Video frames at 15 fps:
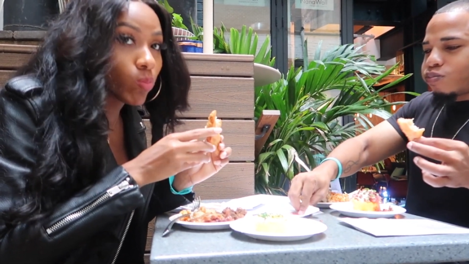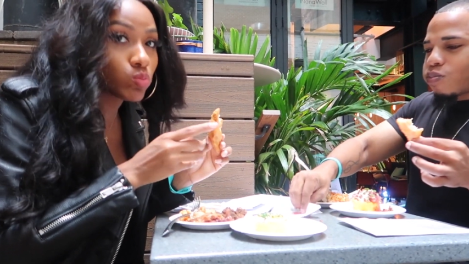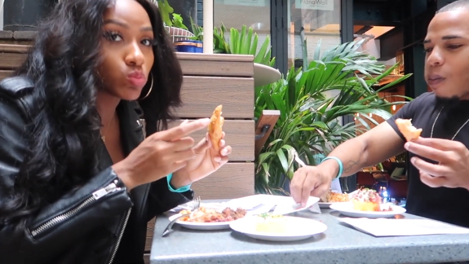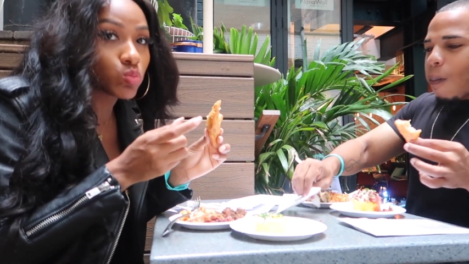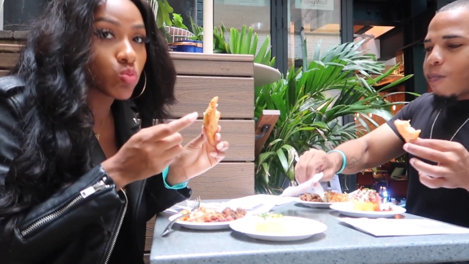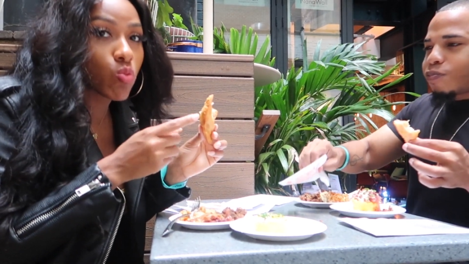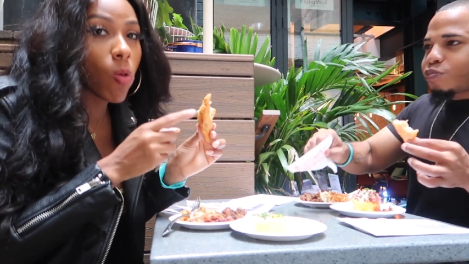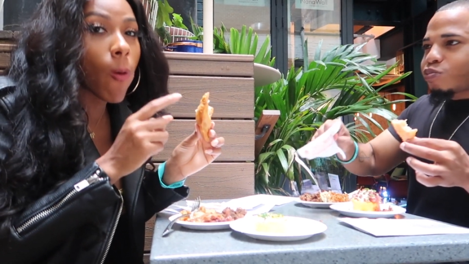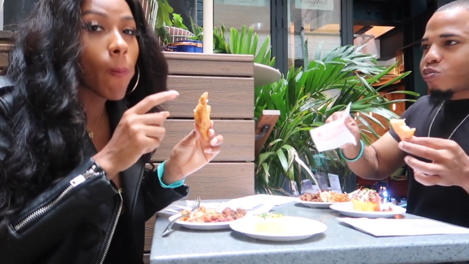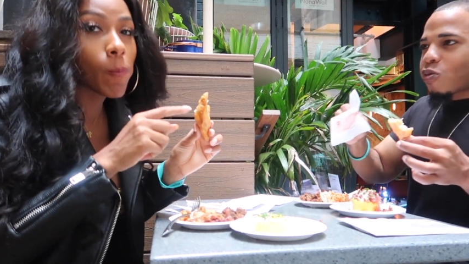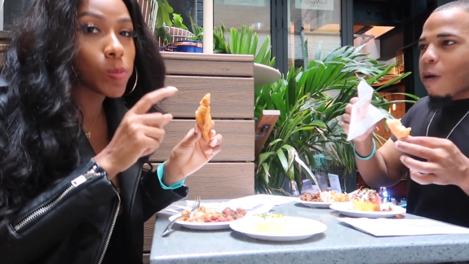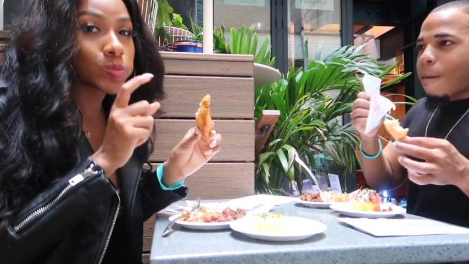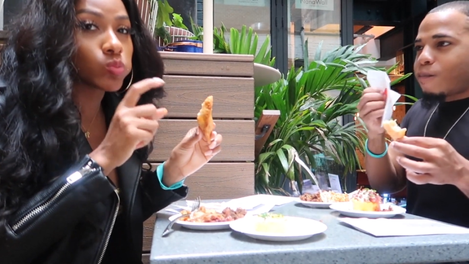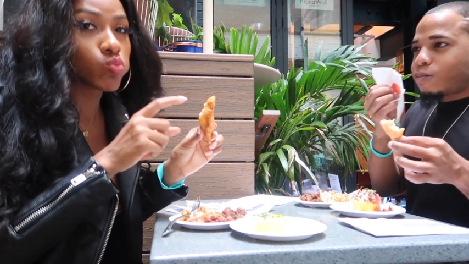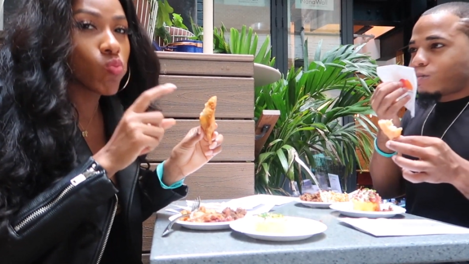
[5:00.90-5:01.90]
Speaker 1: West. It's like
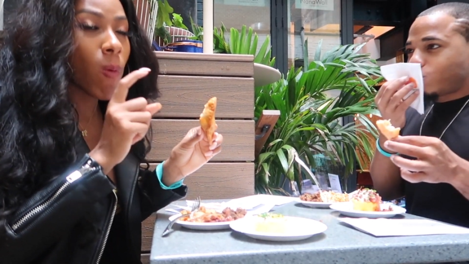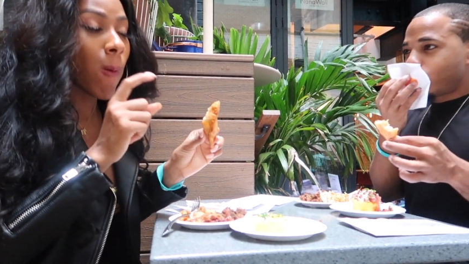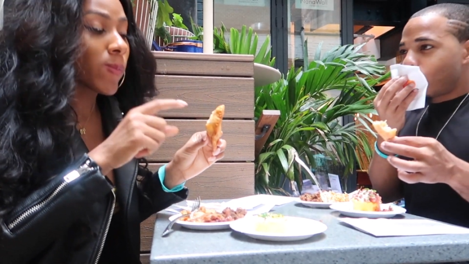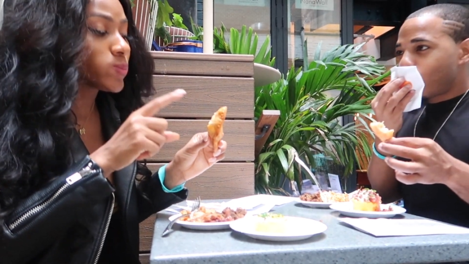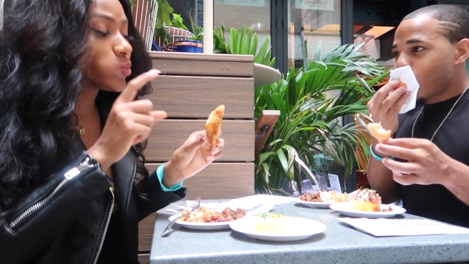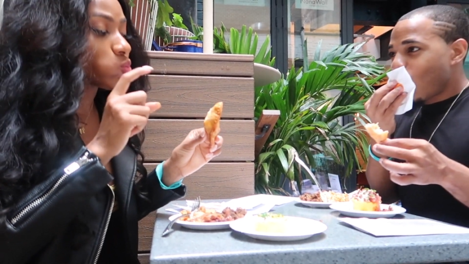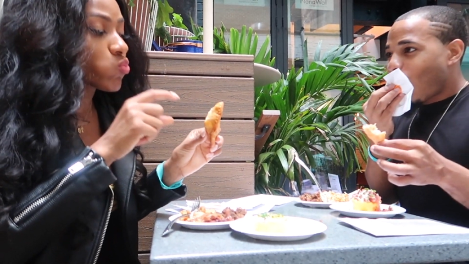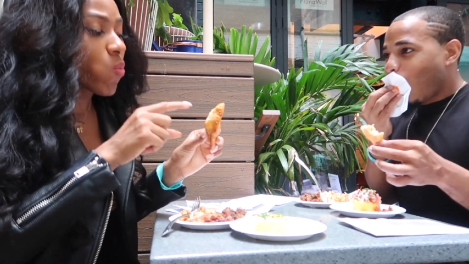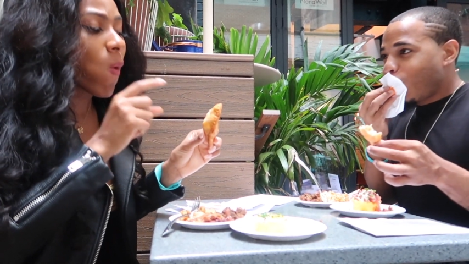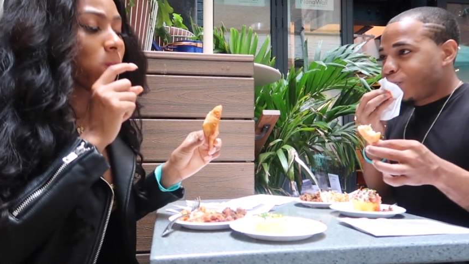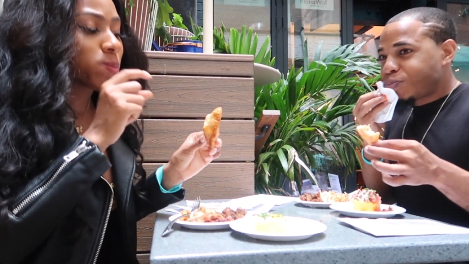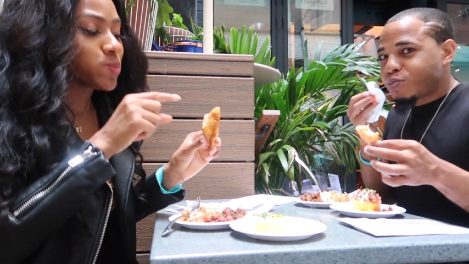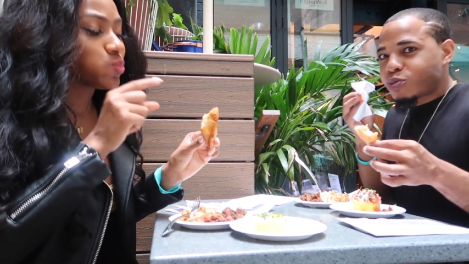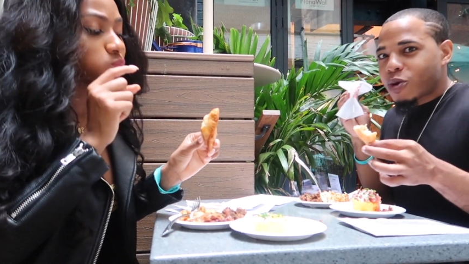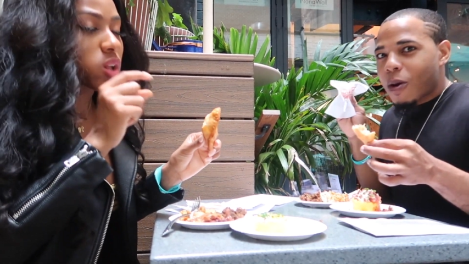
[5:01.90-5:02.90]
Iron Bar.
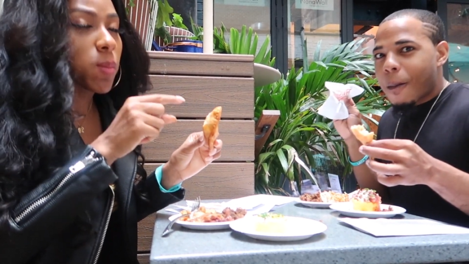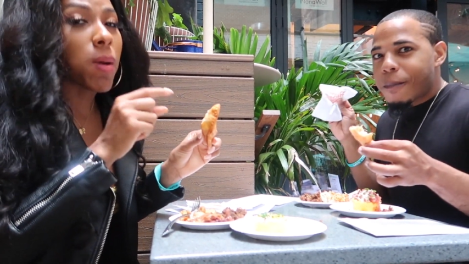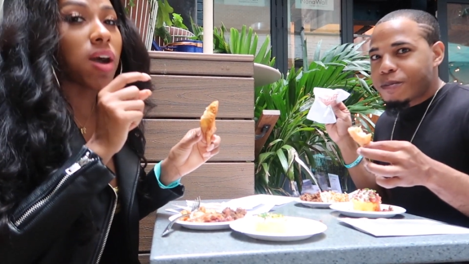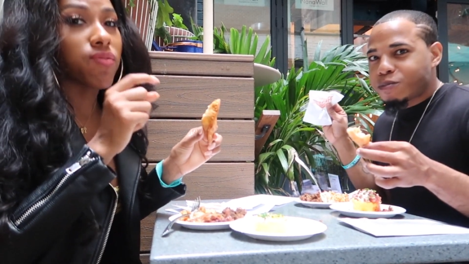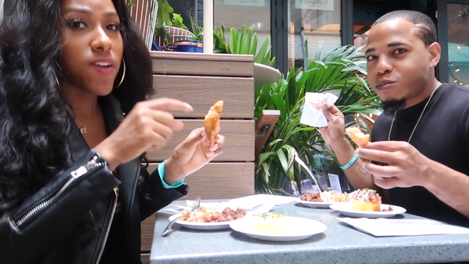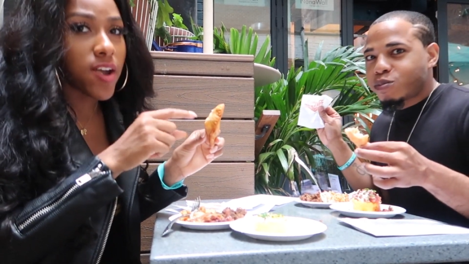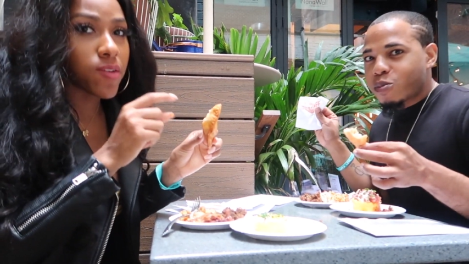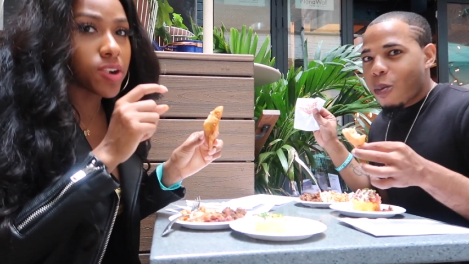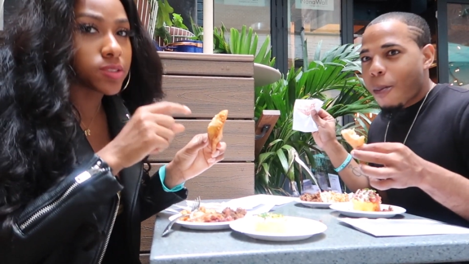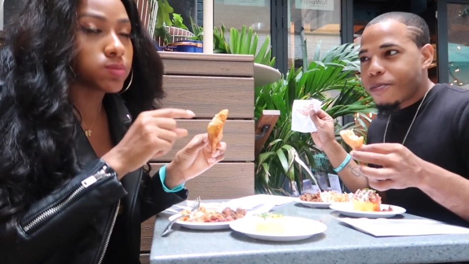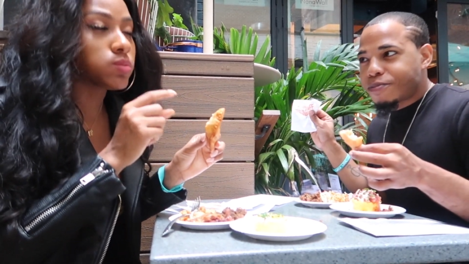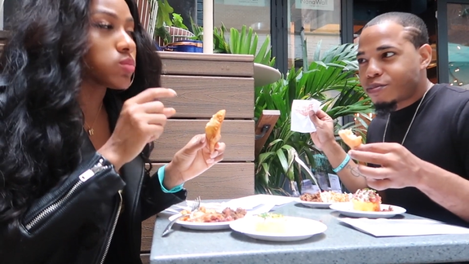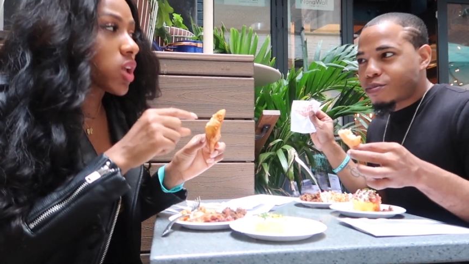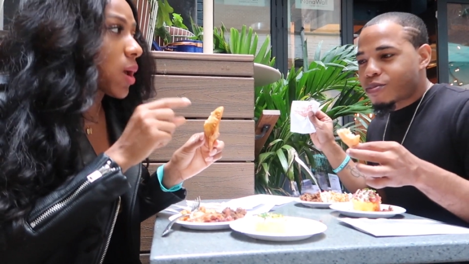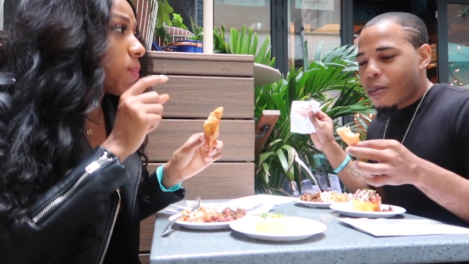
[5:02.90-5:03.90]
Right. My favorite.
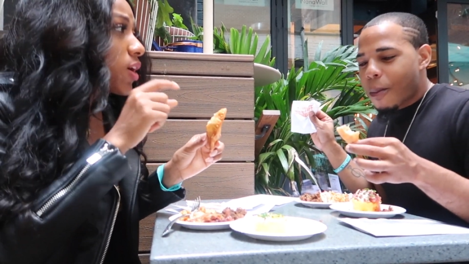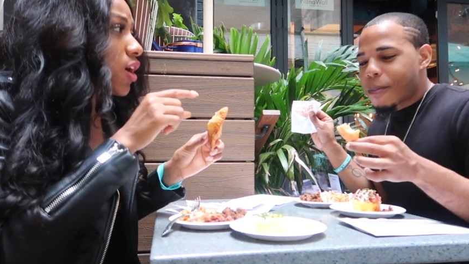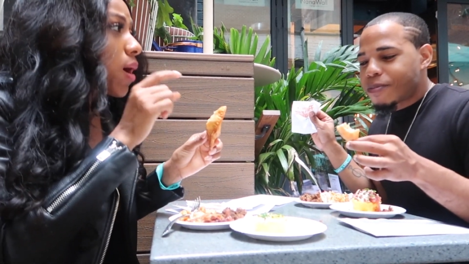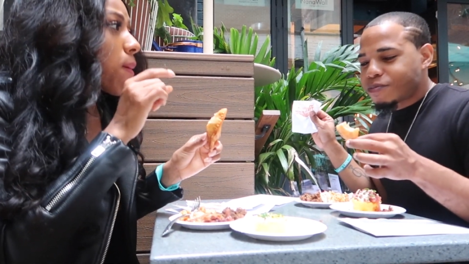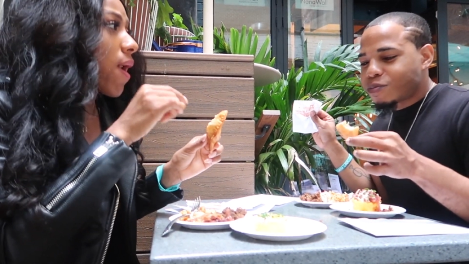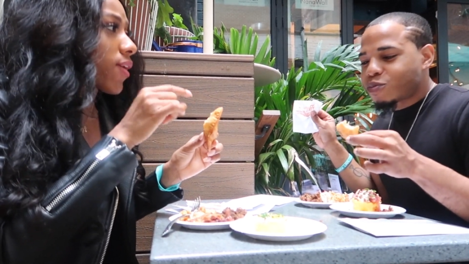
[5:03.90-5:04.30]
Great. So I'm